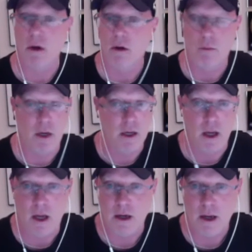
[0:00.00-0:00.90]
oh my
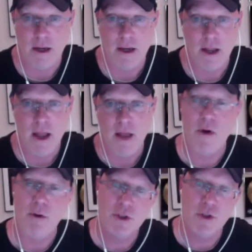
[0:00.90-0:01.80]
God. Like, if I
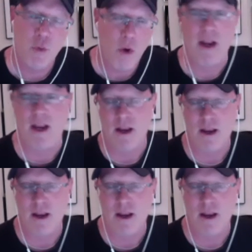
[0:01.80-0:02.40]
was 20,